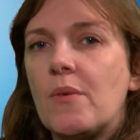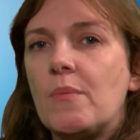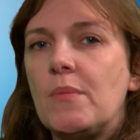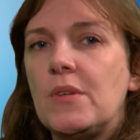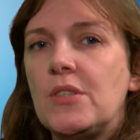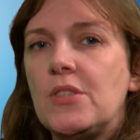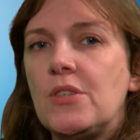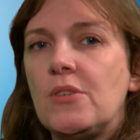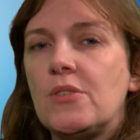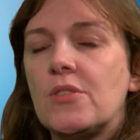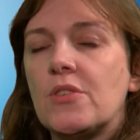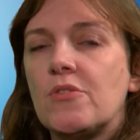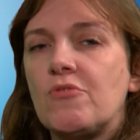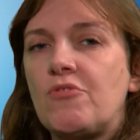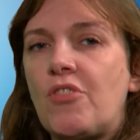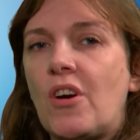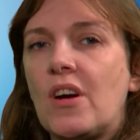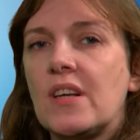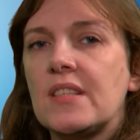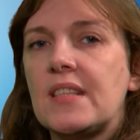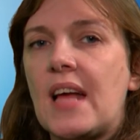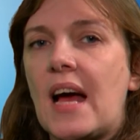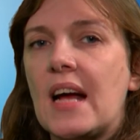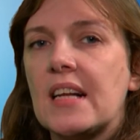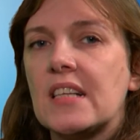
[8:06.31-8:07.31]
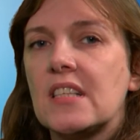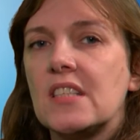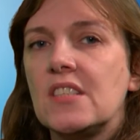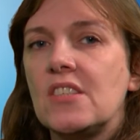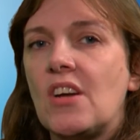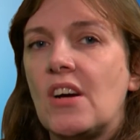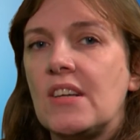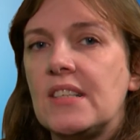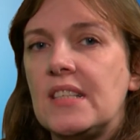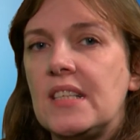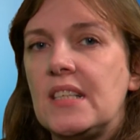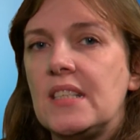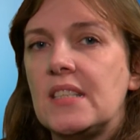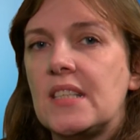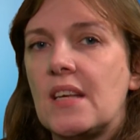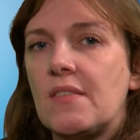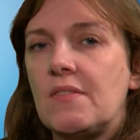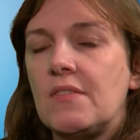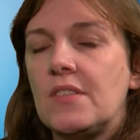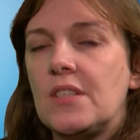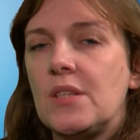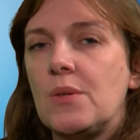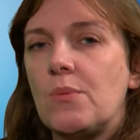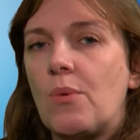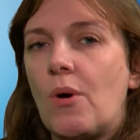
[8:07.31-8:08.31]
Misuse of Drugs Act
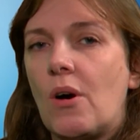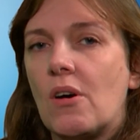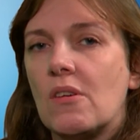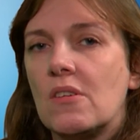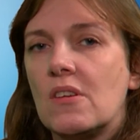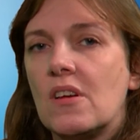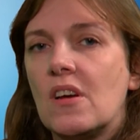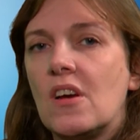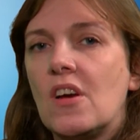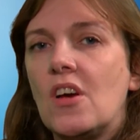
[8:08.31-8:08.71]
1971,